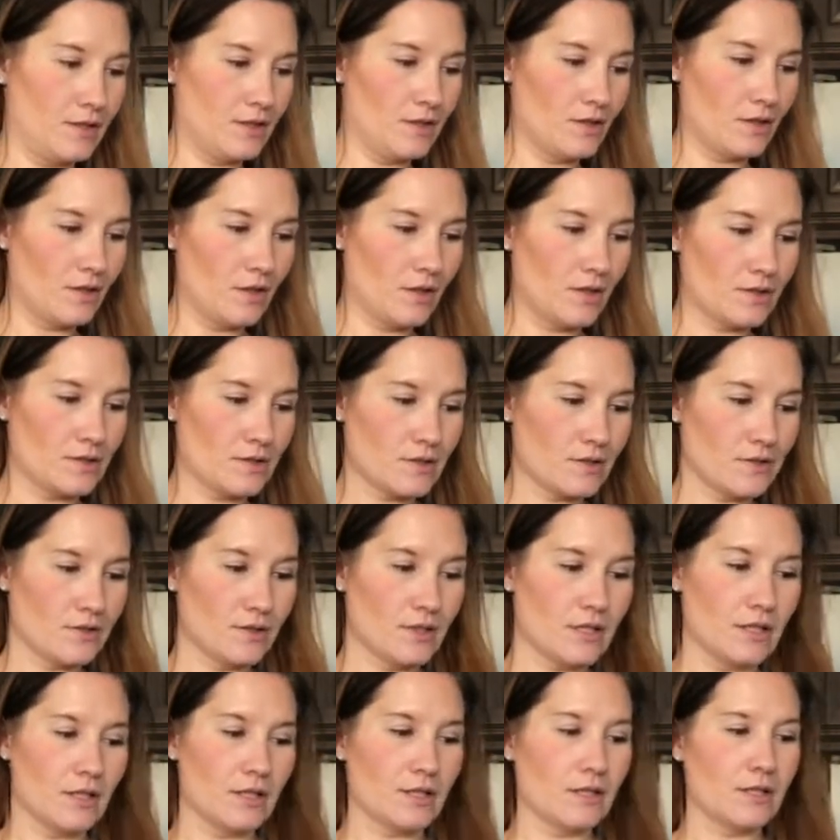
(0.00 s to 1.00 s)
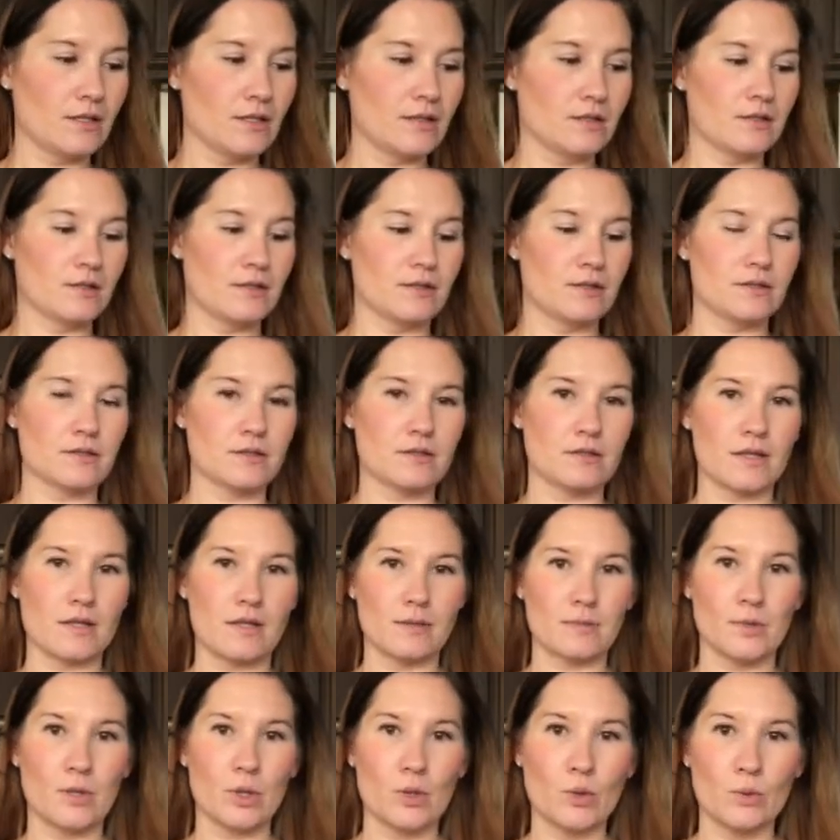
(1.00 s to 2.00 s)
You'll also need
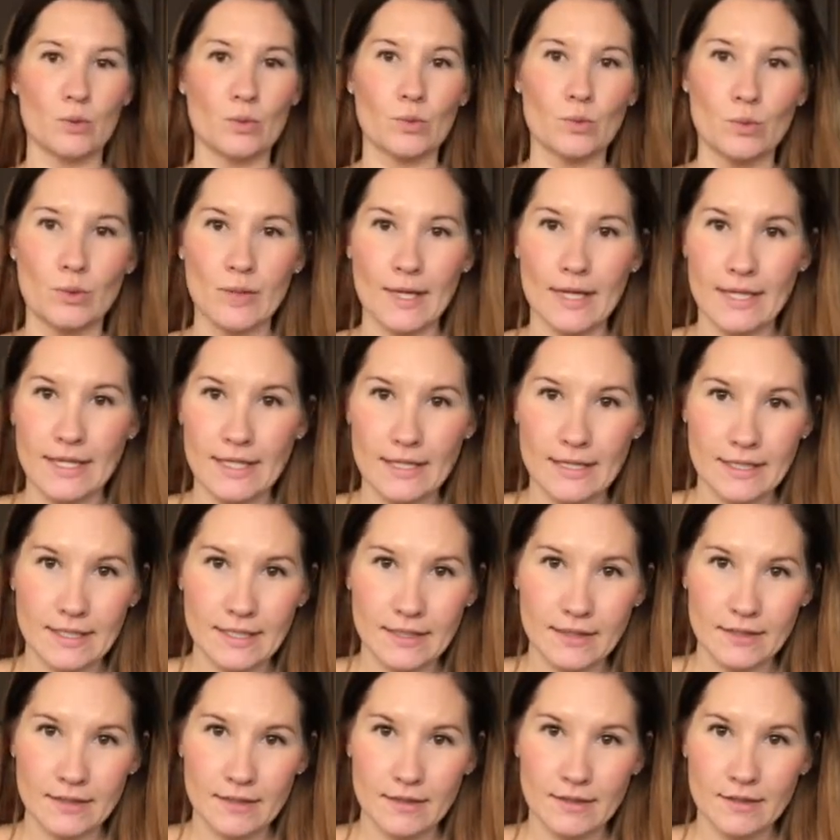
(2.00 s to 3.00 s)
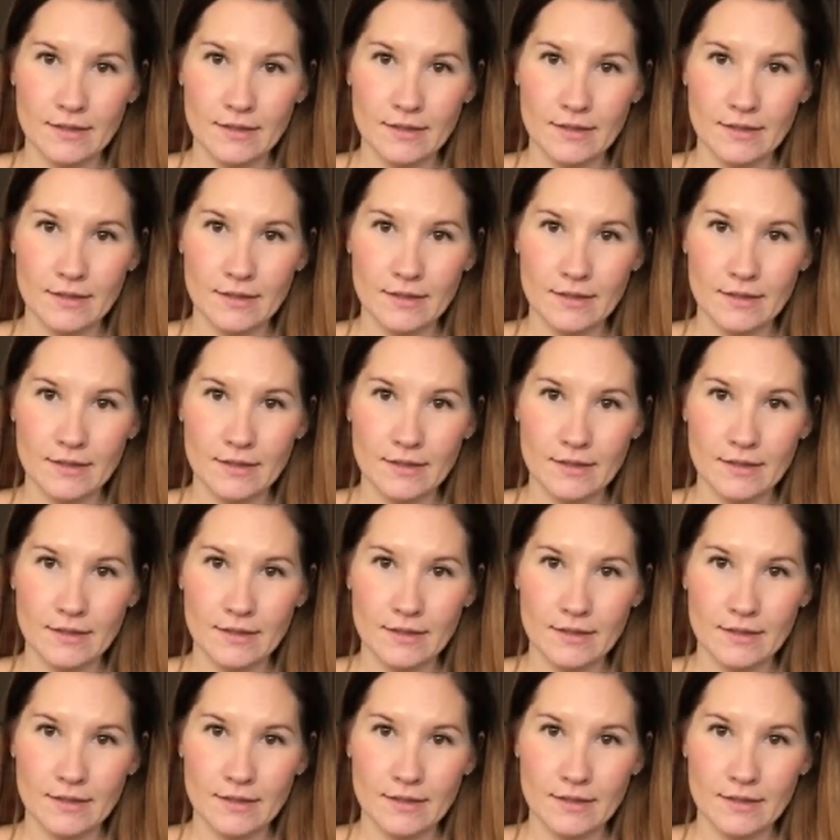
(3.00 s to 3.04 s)
some red